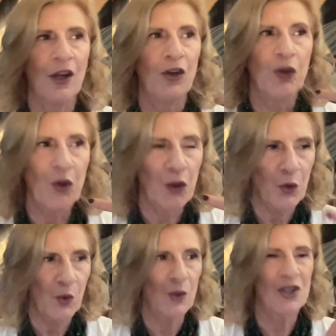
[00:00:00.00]
new
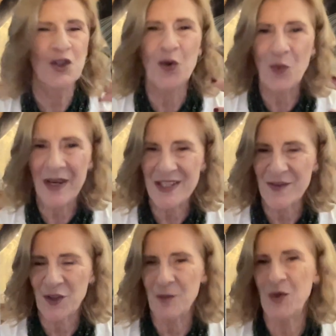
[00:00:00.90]
thoughts, new ways
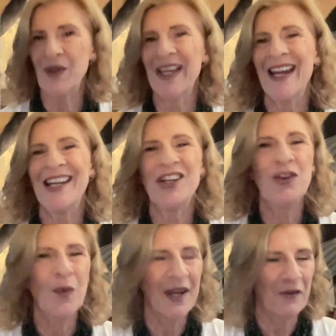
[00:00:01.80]
of communicating,
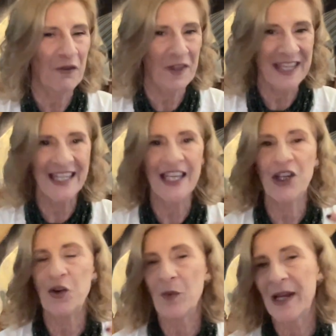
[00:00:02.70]
new way of thinking,
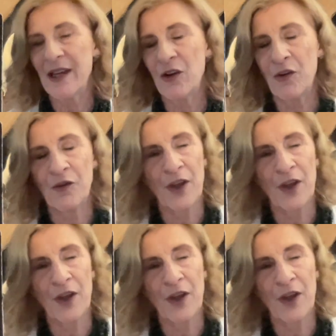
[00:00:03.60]
new way of,